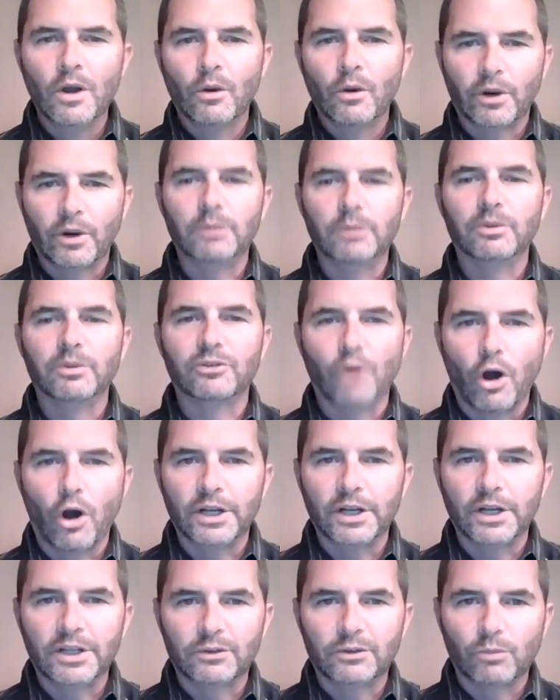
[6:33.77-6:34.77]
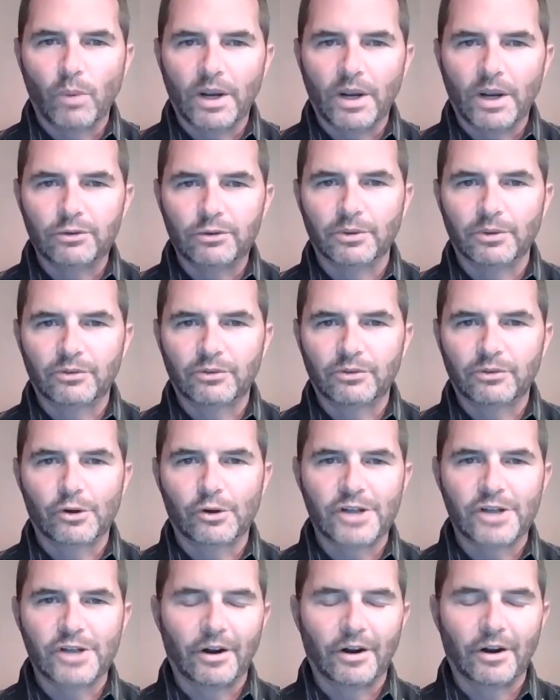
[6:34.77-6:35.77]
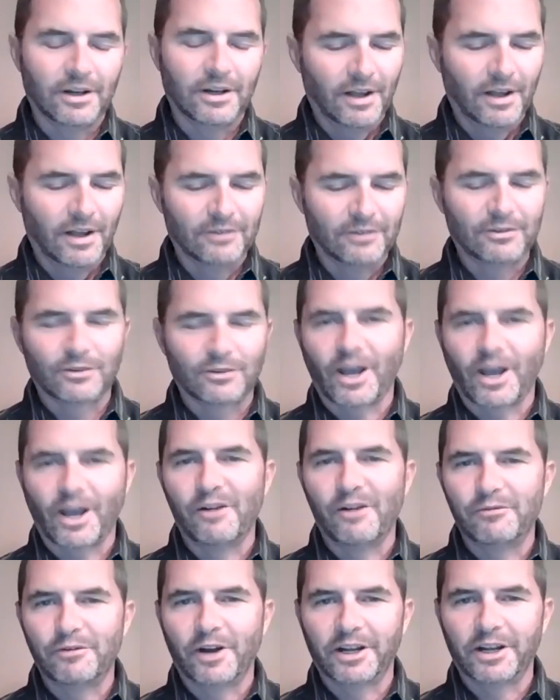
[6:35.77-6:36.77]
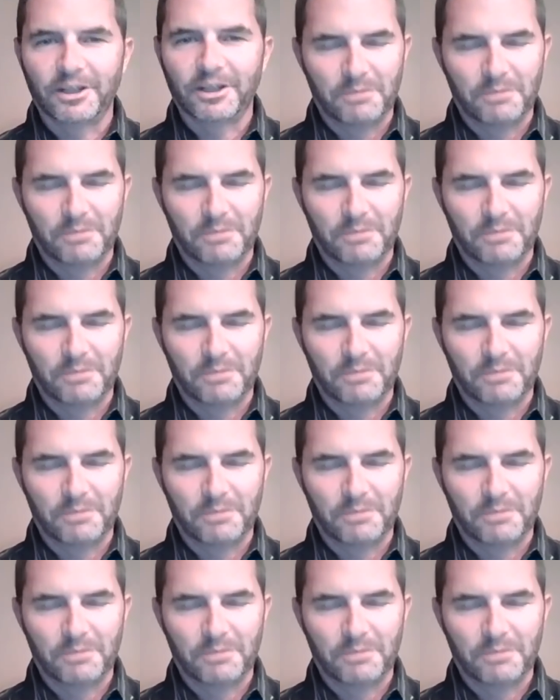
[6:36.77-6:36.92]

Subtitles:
where he was on his way to a search area, and it's just kind of funny.